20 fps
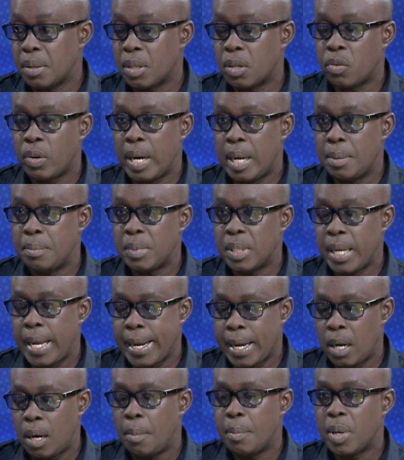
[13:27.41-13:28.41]
crimes,
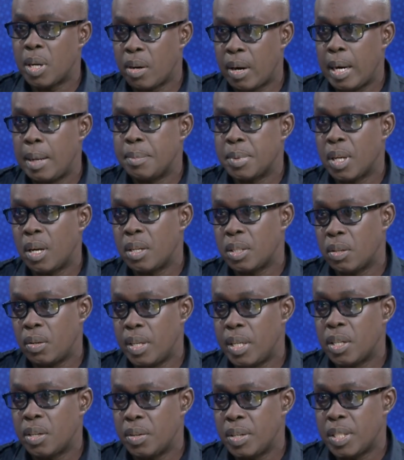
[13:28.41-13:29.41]
economic crimes also
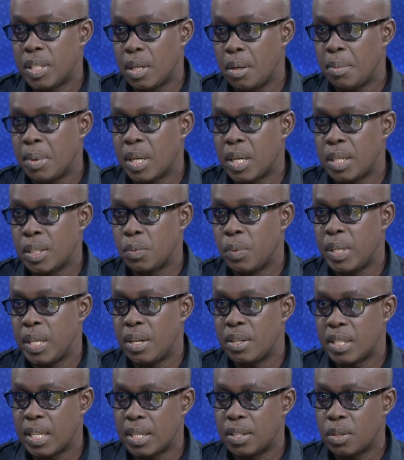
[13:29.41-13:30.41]
increase it because okay. when
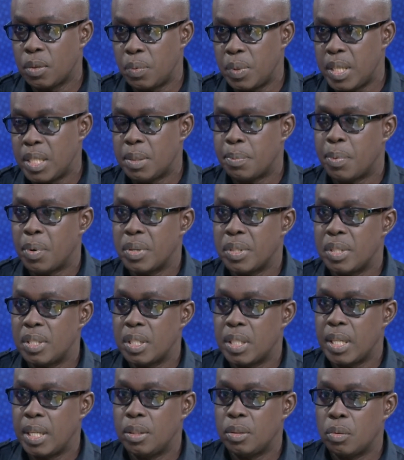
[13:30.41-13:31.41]
there's a squeeze,
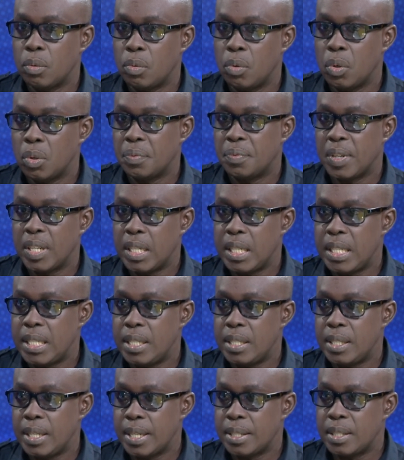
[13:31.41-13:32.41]
persons tend to go for the
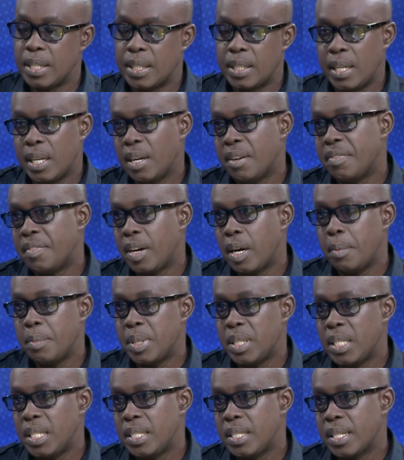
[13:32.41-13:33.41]
easiest. They think a farm
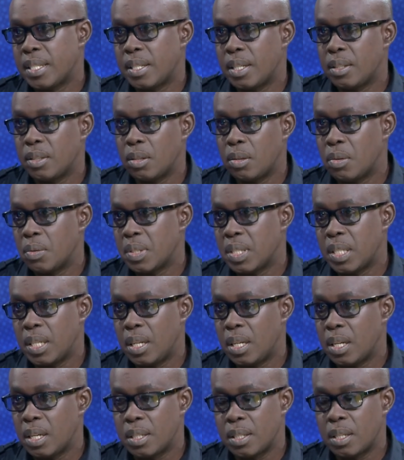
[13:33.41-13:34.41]
is the easiest thing to go
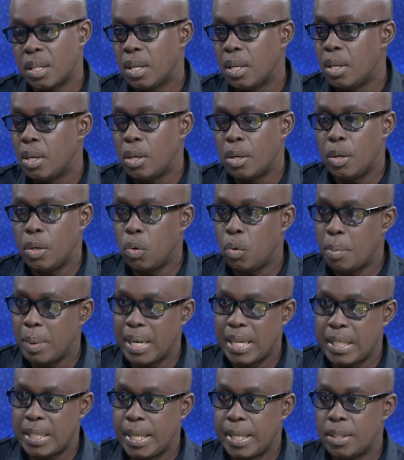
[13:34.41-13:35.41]
right. because
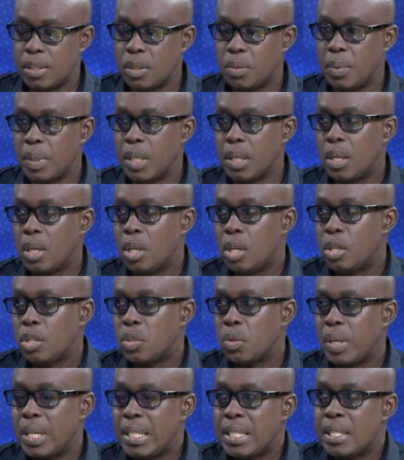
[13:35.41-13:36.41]
nobody tends to it.
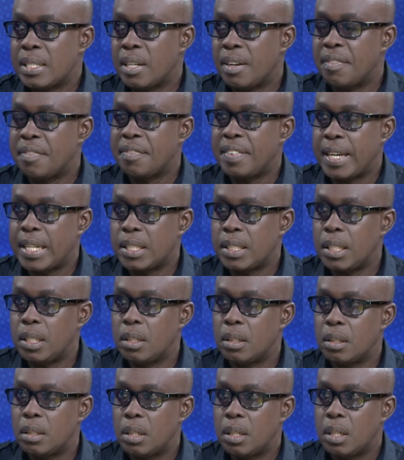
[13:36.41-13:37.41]
So it is affecting,